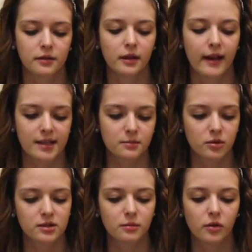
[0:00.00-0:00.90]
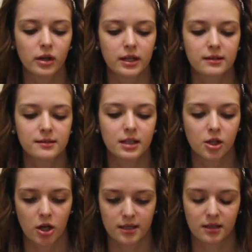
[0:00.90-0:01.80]
The last principle is the
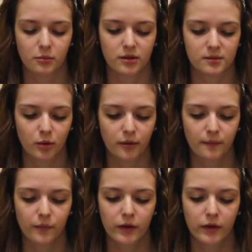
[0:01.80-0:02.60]
correcting principle.